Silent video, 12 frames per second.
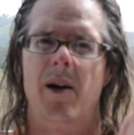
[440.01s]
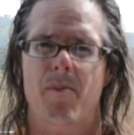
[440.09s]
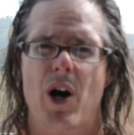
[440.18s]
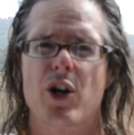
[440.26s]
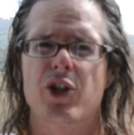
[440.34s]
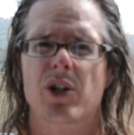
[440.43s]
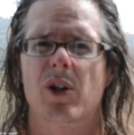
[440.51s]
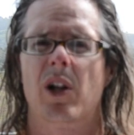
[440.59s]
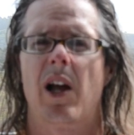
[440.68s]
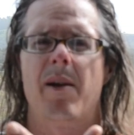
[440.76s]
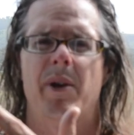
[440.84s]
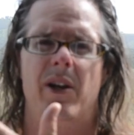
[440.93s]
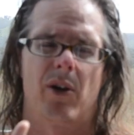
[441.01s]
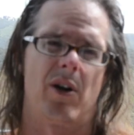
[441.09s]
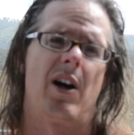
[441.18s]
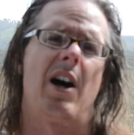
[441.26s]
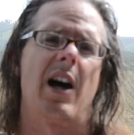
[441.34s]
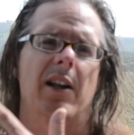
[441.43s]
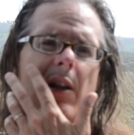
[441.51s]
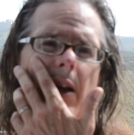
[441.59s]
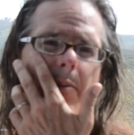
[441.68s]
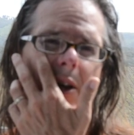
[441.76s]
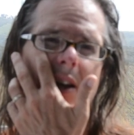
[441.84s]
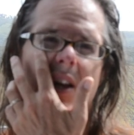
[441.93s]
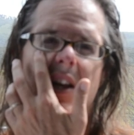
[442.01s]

a marginal climate, or a hot climate.